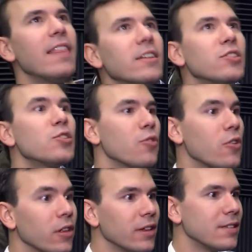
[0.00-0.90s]
I think it's too
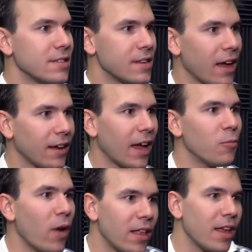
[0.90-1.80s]
early to say.
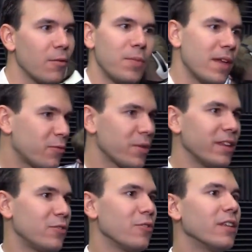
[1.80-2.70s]
And it's
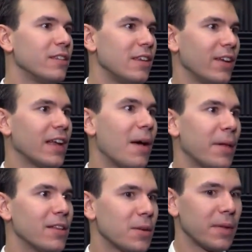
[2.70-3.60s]
really too early to even
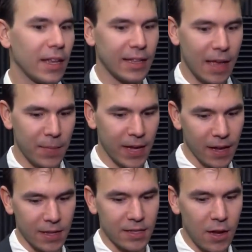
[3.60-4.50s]
comment on something like that
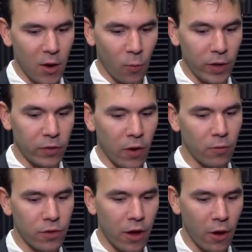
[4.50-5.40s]
because we
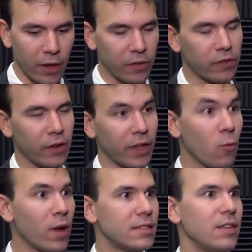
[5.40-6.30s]
don't know necessarily
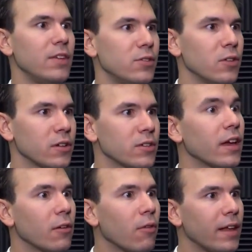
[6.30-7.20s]
what CV2 looks
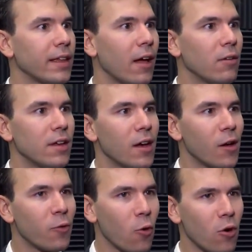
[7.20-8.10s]
like right now.
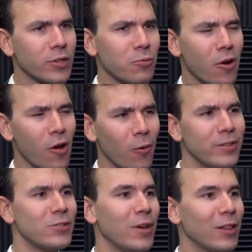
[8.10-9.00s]
Of course, we're
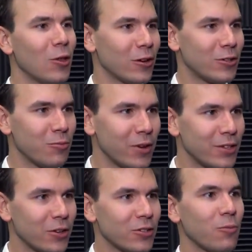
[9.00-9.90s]
always doing long-term
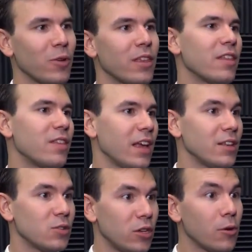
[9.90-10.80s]
research, and one of the
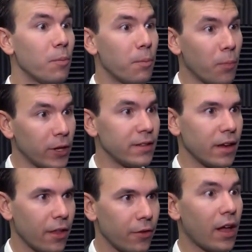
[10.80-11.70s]
things, putting
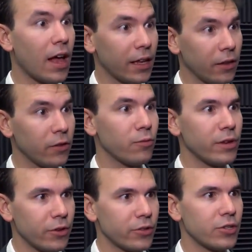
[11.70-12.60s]
together the Oculus
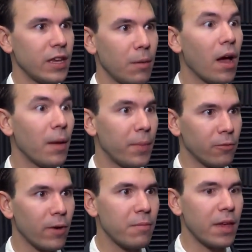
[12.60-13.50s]
research team up
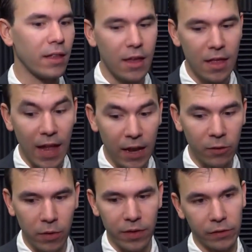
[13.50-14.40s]
in Redmond, that
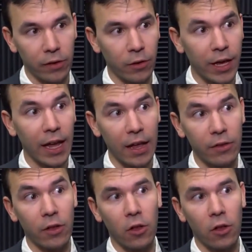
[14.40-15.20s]
is one of the things they're looking at is the